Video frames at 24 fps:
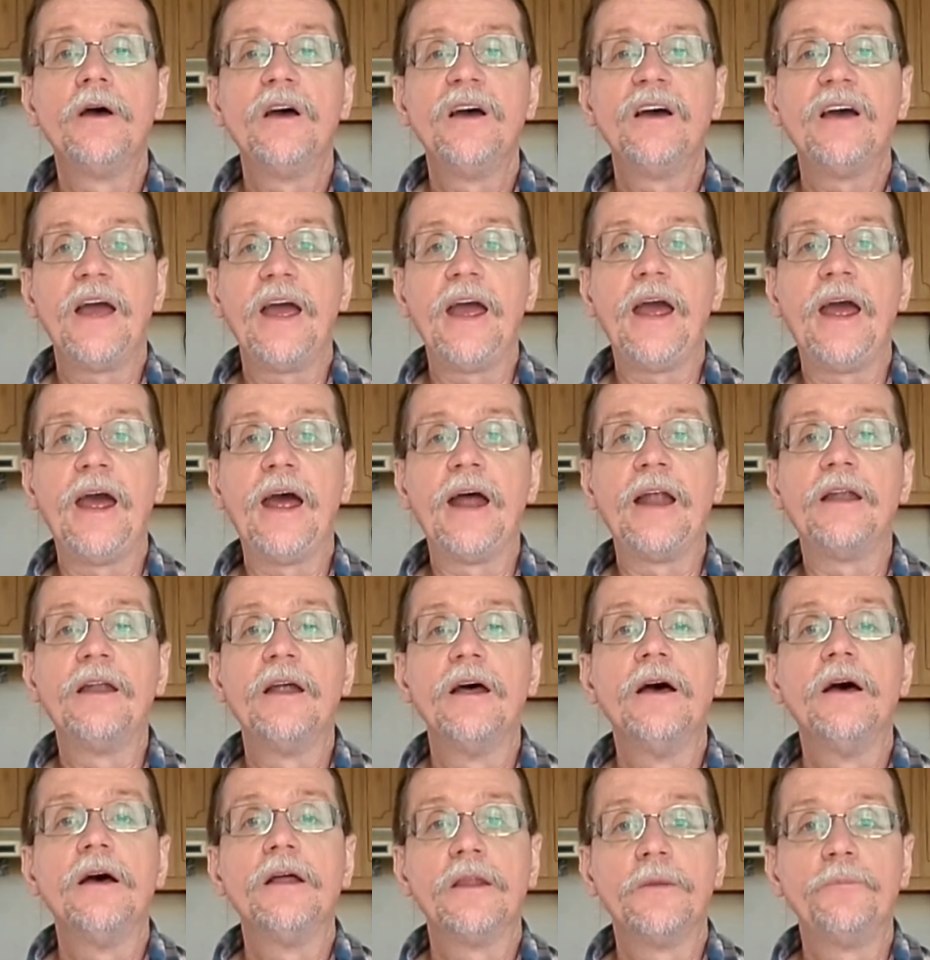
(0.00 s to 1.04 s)
and
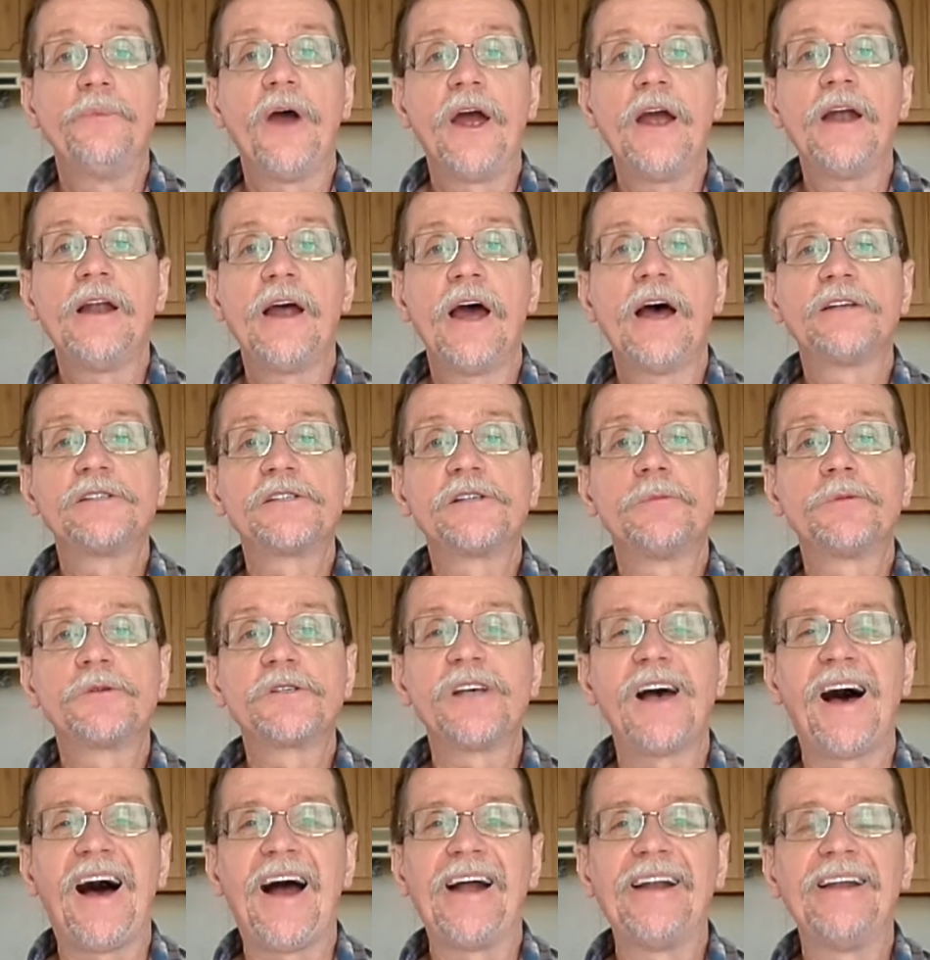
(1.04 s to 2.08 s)
the pain has
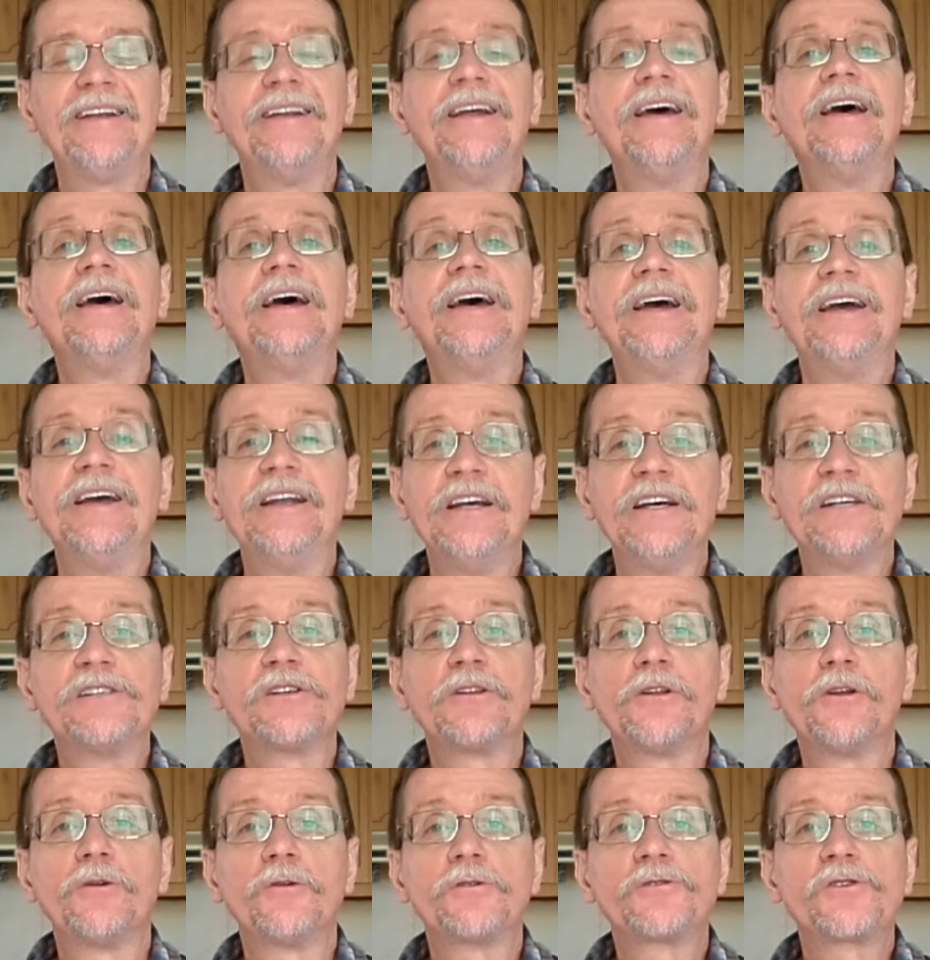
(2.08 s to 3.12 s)
subsided. It is a
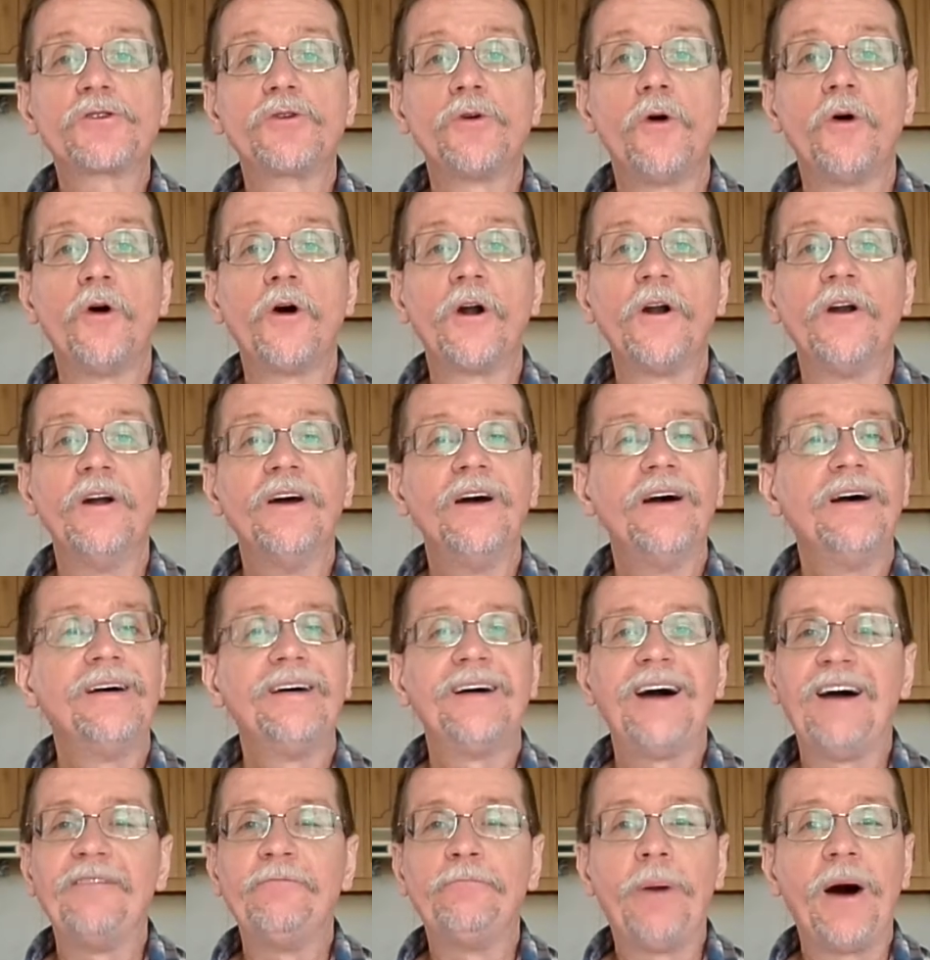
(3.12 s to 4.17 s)
little sore.
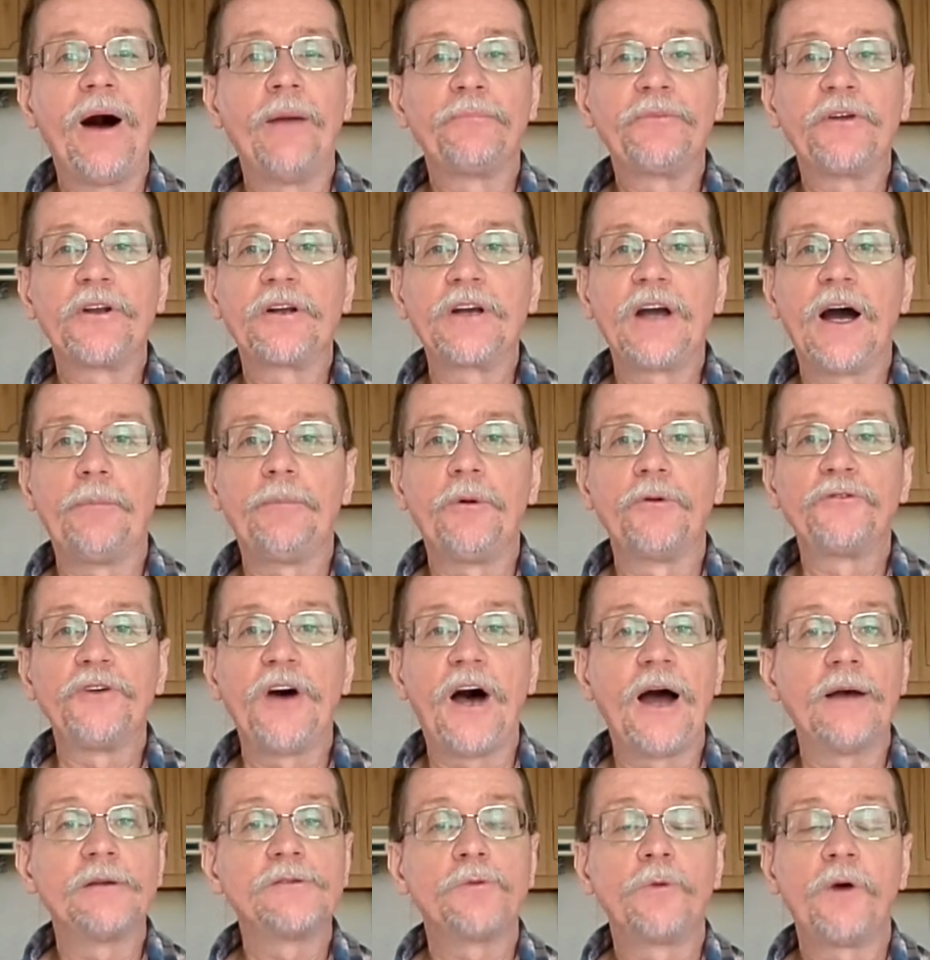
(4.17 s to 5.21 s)
I've bumped it a couple
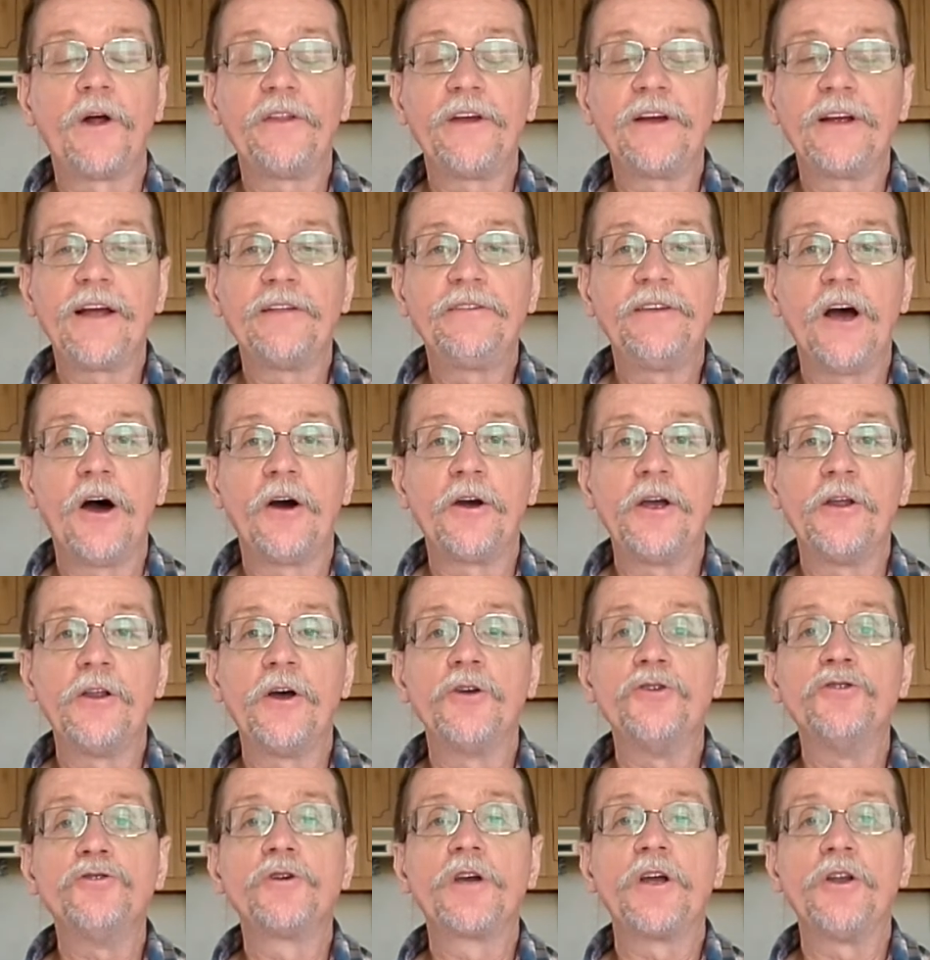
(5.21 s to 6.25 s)
times. One thing I tell you though,
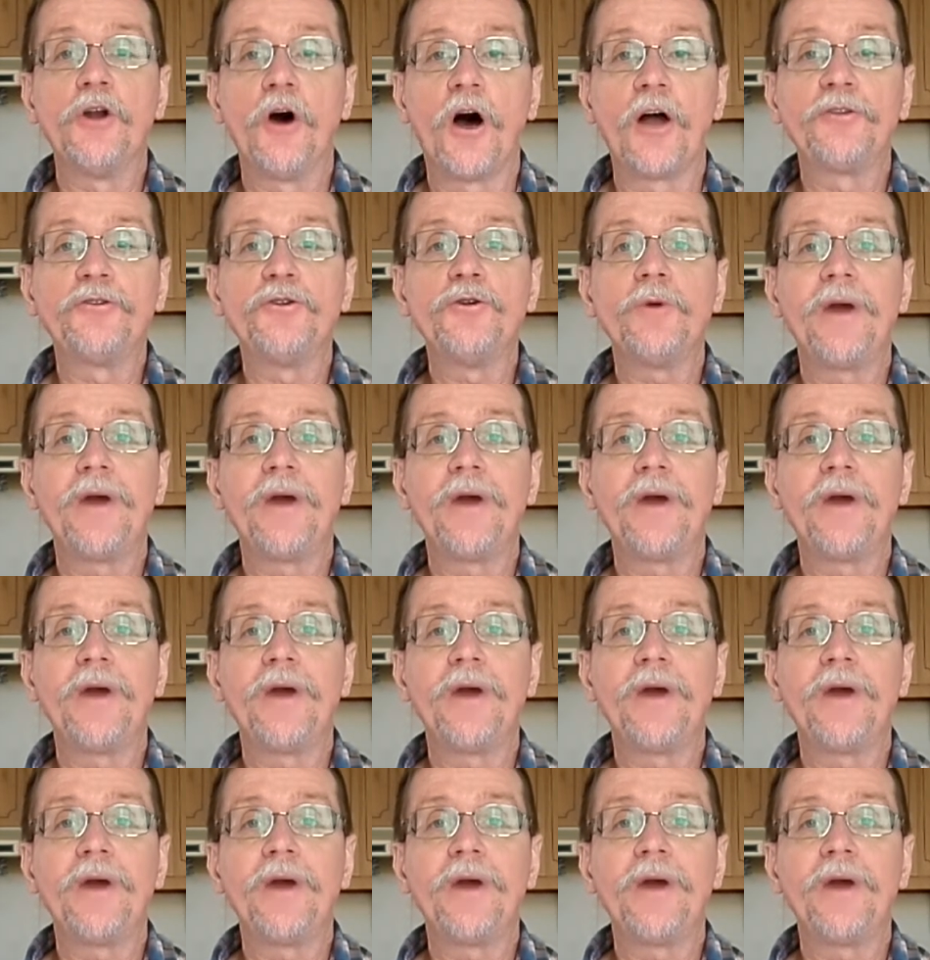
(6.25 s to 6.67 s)
you cannot do